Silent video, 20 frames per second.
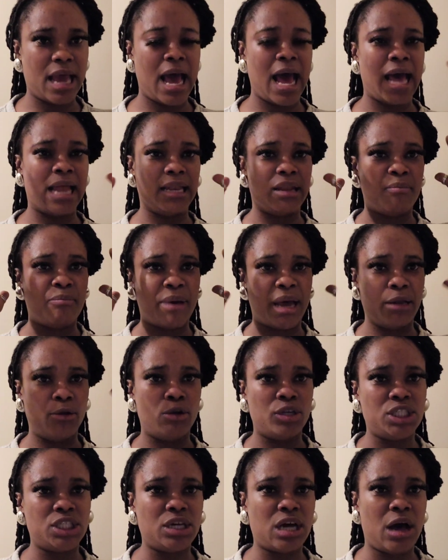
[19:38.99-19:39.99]
and a
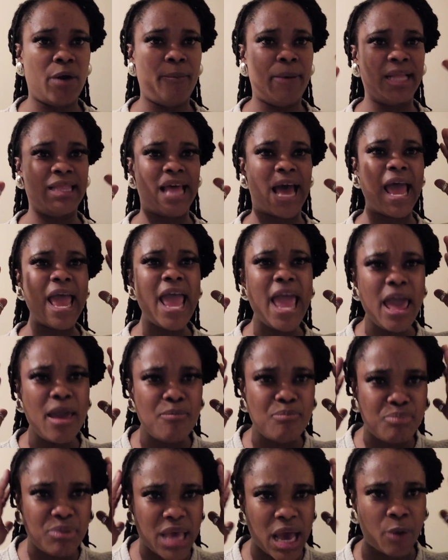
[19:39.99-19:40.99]
biological mother
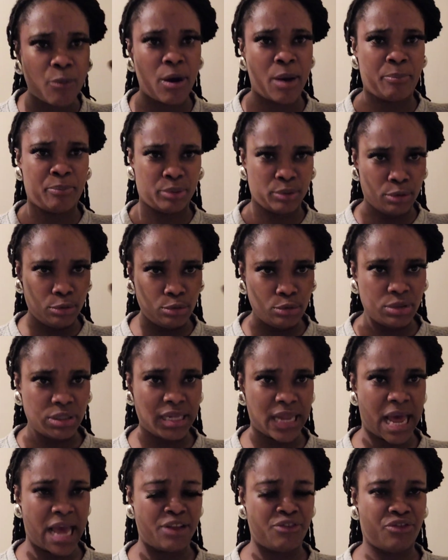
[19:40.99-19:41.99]
be a wa
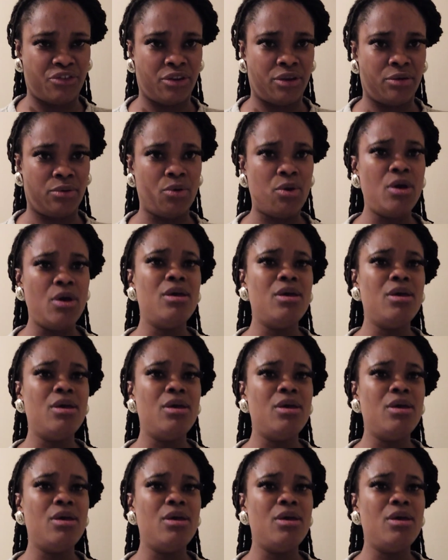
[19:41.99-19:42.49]
polluting our Jane.